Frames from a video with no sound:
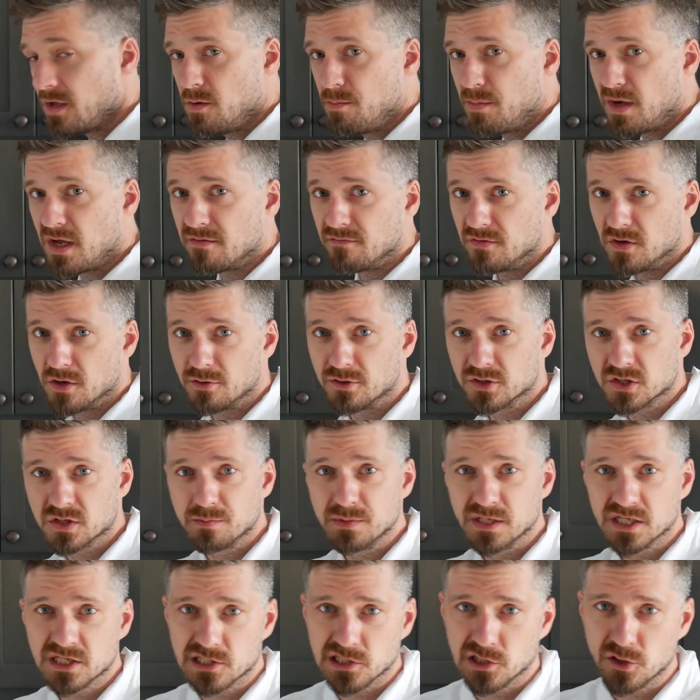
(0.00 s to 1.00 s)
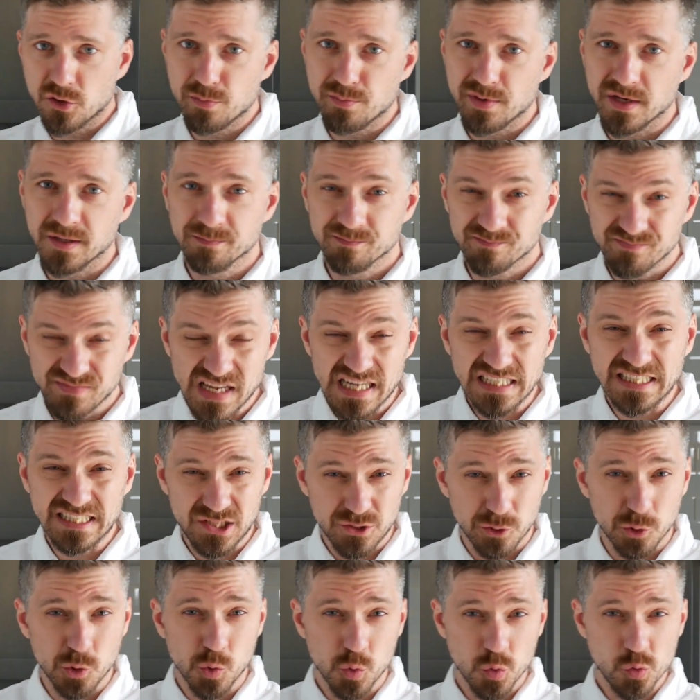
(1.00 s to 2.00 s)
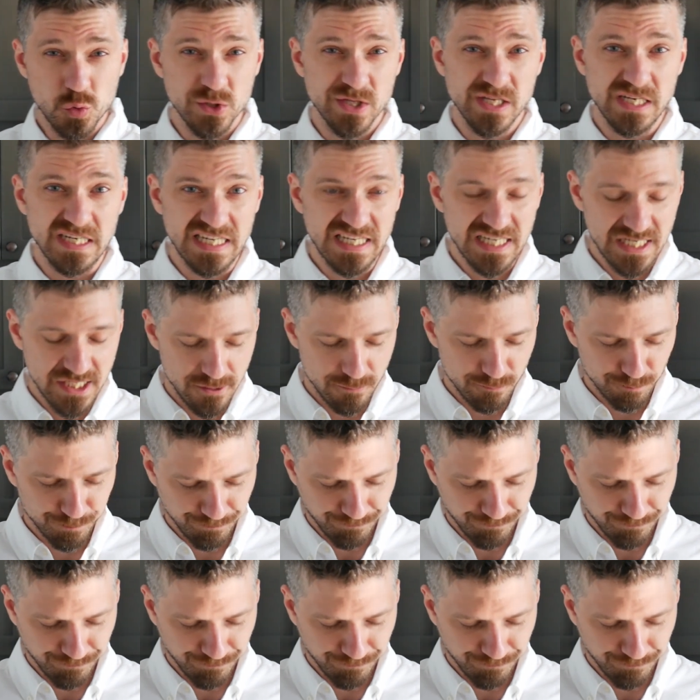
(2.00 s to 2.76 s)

You may have noticed me slurping. That's to cool the tea.